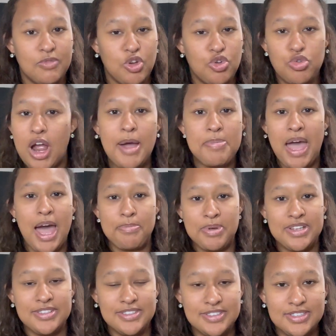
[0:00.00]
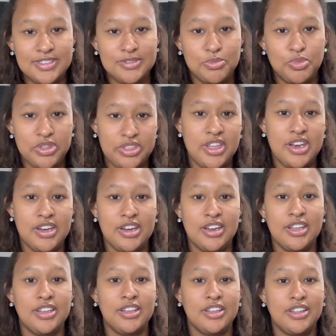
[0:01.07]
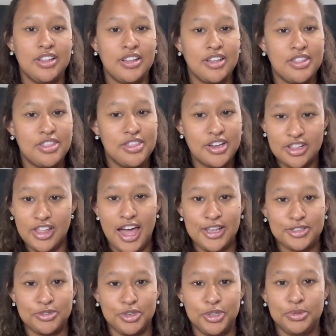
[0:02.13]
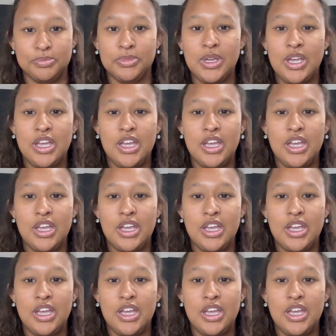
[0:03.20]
crap happens within the classroom.